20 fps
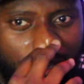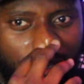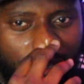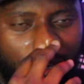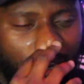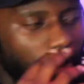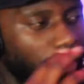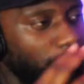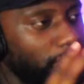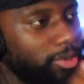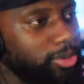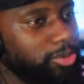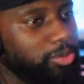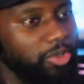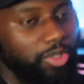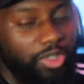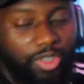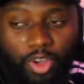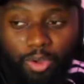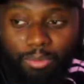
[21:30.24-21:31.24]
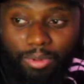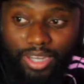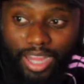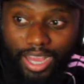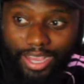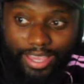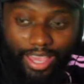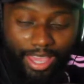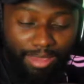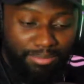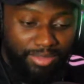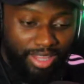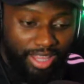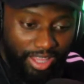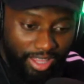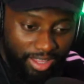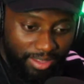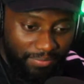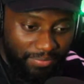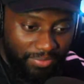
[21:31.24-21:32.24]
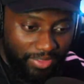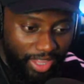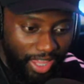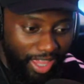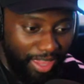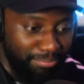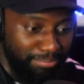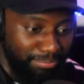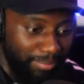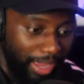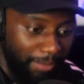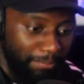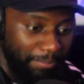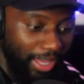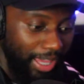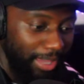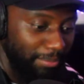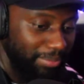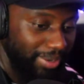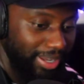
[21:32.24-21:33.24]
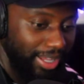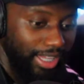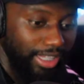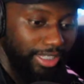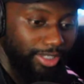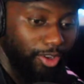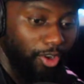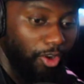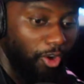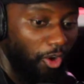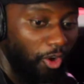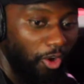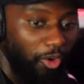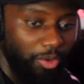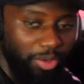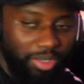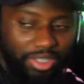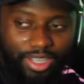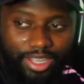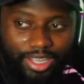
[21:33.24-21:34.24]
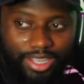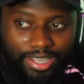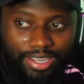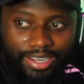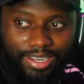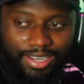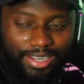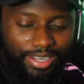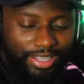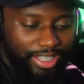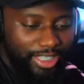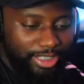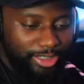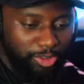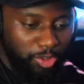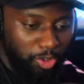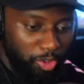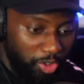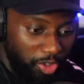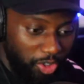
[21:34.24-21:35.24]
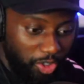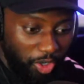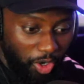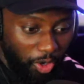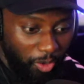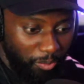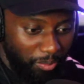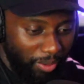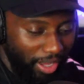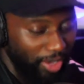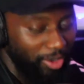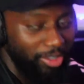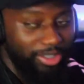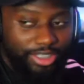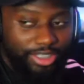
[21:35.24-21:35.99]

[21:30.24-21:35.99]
I can't remember who scored the goal, but that game there, Mbappe played cold. Yeah, he scored a goal, but it got